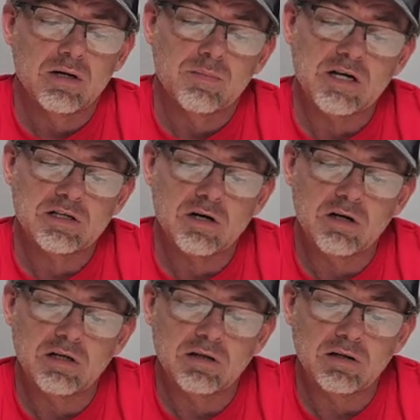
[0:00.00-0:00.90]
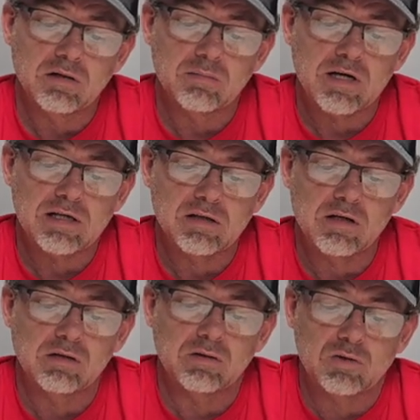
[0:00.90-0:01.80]
by
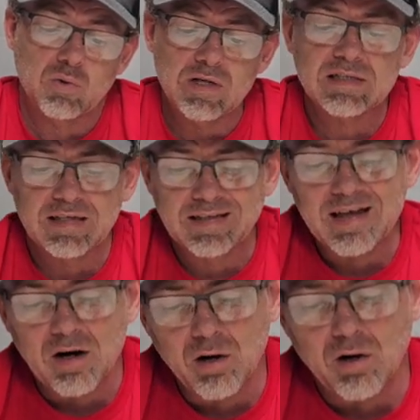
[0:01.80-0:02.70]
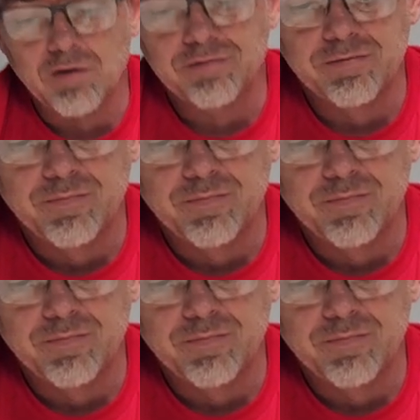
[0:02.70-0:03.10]
twisting that off,